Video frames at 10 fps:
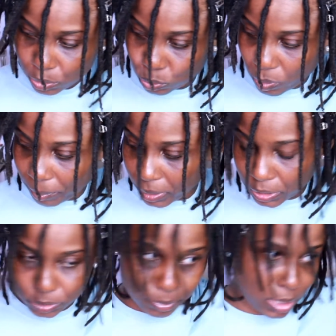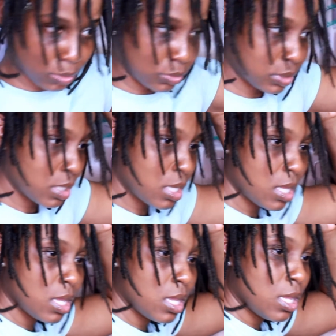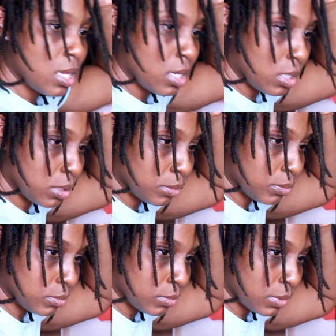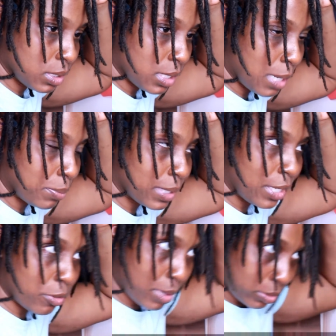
bottle, two application bottles, um, applicator